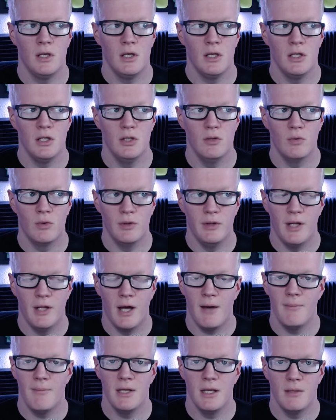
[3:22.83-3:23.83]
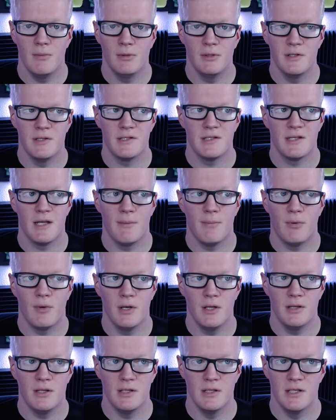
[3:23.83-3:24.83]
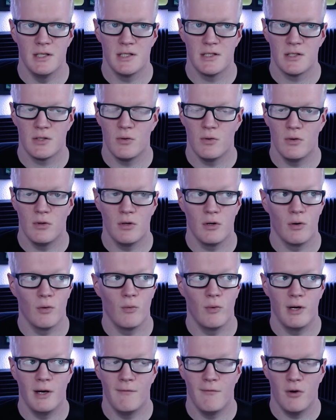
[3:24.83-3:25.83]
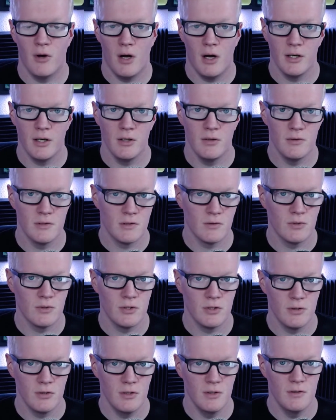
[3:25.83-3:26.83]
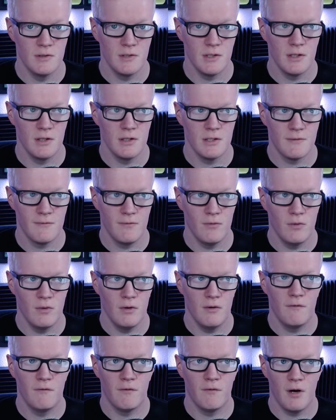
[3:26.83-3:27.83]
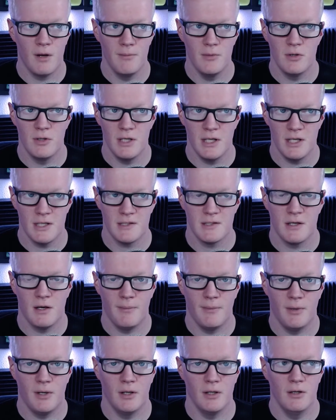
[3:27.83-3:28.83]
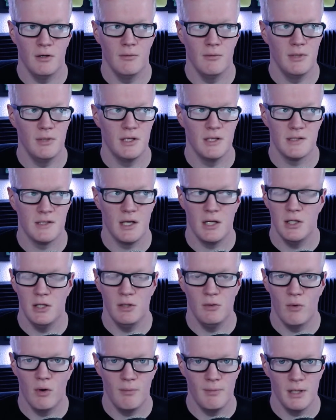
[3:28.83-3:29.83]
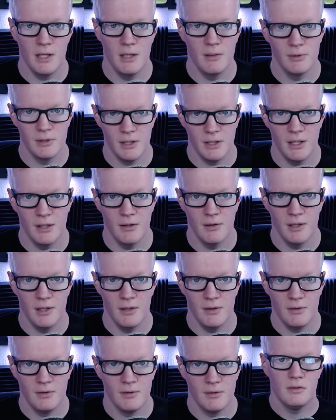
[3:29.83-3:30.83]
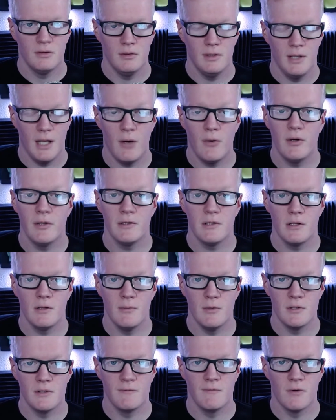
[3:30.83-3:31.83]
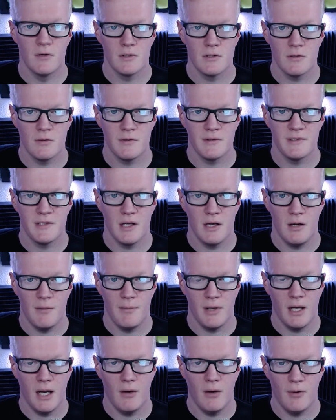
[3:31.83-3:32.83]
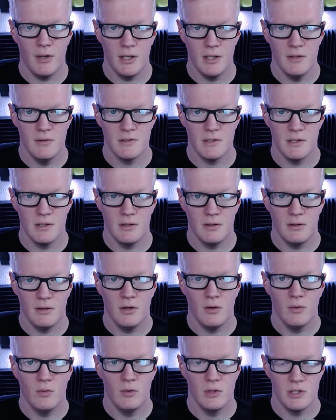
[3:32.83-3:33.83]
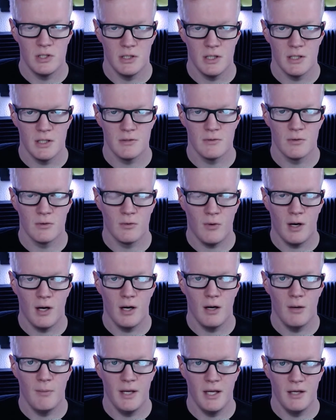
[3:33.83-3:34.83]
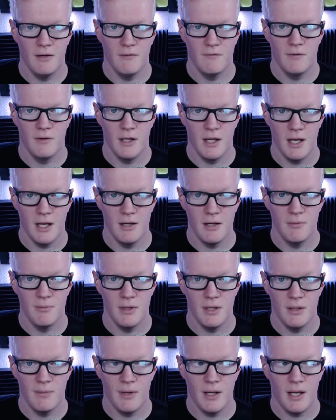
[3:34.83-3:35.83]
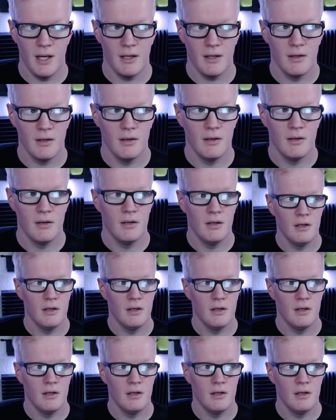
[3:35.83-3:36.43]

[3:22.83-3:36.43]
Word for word: you will not be able to separate the Discord or whatever audio source you're using this for from your desktop audio, because then you won't be able to hear it. Now onto the most versatile setup and how I use it, which does require paying for the A and B pack. So